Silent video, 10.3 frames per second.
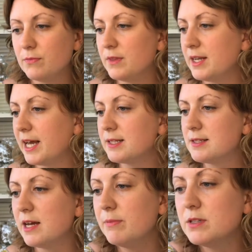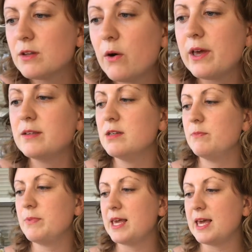the next step is going to
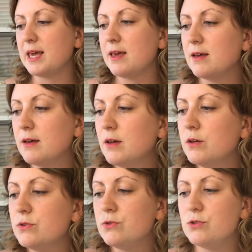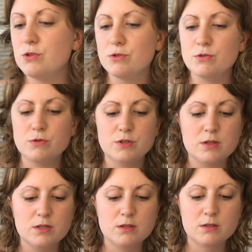be so
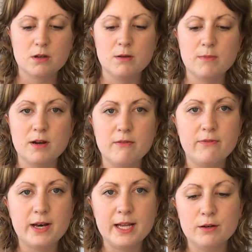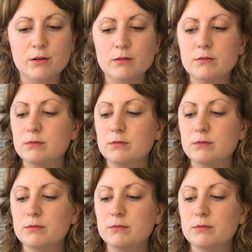this is going to be our final